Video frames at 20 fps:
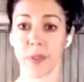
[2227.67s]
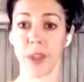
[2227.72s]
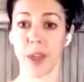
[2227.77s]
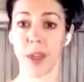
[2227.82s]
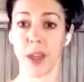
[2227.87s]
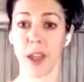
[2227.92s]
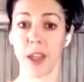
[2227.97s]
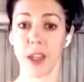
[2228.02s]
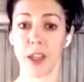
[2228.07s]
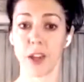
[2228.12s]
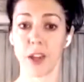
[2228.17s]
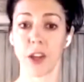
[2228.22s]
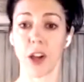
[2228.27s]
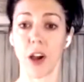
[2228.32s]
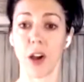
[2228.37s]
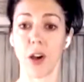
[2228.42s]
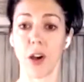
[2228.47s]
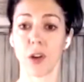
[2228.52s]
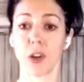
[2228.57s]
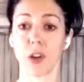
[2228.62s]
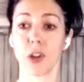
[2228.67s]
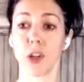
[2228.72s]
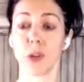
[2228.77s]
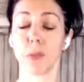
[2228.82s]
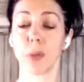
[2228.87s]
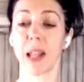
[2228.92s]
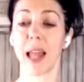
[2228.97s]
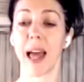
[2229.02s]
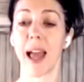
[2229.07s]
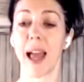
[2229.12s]
There you go.
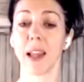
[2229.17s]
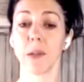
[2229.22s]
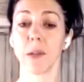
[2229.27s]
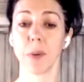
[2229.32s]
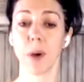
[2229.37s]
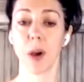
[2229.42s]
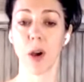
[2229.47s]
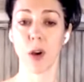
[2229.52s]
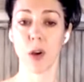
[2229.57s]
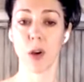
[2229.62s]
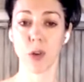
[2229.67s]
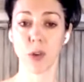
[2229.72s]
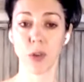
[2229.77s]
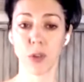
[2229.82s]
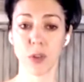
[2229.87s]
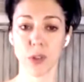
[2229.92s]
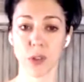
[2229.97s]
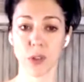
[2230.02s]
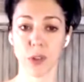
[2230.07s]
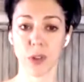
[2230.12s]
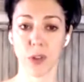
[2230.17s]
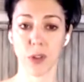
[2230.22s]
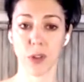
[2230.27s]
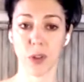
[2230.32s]
Good. Plank pose.